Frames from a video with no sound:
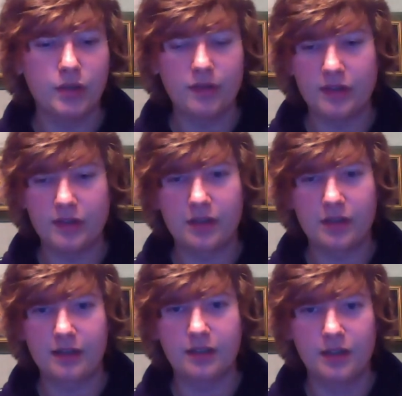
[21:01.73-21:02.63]
if it's like
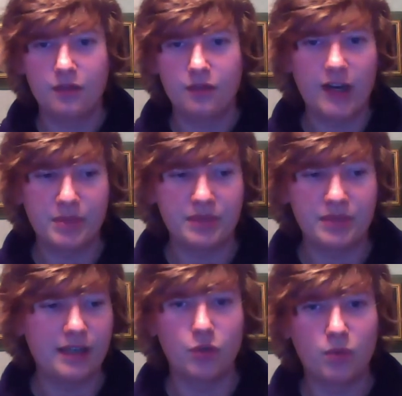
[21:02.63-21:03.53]
a five
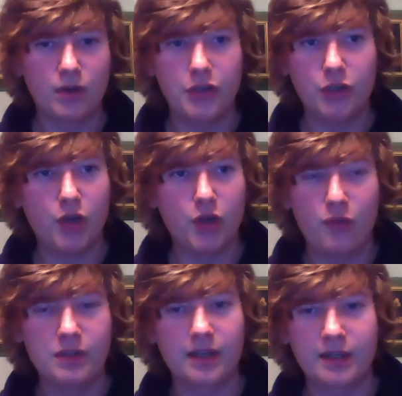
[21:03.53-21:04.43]
percent, or one euro if
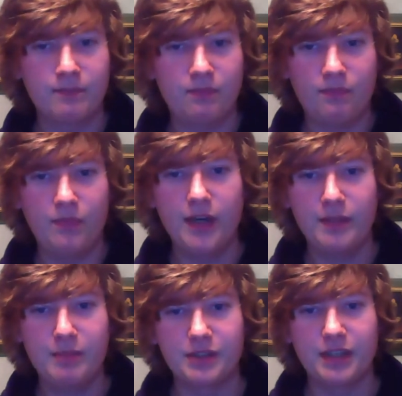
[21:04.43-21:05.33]
it's like a nine
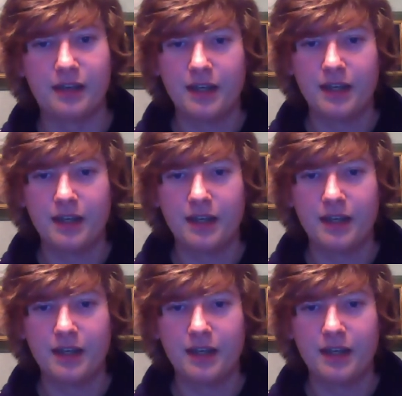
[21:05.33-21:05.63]
percent